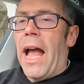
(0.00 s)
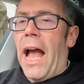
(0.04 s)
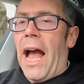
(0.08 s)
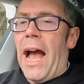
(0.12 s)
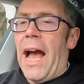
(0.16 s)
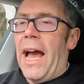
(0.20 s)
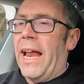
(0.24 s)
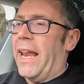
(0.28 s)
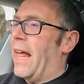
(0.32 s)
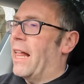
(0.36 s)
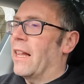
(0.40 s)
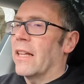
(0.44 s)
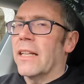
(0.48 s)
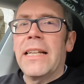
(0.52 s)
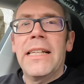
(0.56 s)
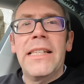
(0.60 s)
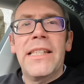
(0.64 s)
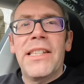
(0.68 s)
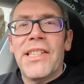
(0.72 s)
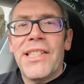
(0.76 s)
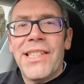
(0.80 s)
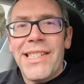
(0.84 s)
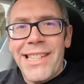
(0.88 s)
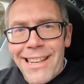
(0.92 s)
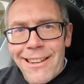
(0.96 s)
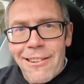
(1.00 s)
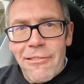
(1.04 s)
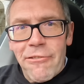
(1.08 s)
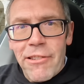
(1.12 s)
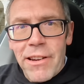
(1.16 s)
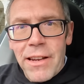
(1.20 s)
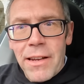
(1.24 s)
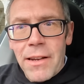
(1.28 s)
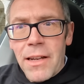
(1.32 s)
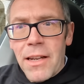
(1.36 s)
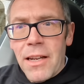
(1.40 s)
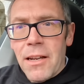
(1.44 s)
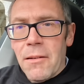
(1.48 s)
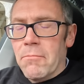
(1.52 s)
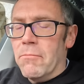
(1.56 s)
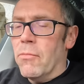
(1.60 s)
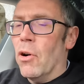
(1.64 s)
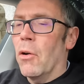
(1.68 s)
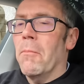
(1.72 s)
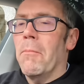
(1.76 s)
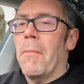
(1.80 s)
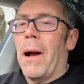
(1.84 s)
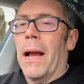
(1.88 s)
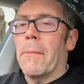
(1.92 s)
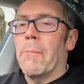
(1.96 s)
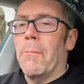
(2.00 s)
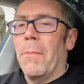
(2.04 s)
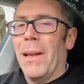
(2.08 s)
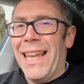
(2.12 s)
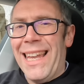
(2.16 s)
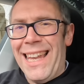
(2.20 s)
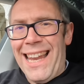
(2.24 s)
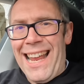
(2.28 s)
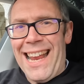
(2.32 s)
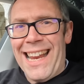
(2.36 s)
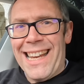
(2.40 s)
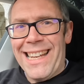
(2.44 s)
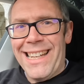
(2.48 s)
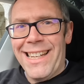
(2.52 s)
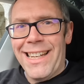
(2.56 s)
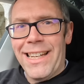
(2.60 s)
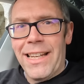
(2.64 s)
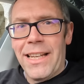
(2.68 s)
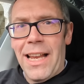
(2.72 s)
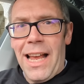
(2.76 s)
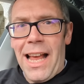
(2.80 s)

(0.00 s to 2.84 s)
and I'll consider it. But my plan,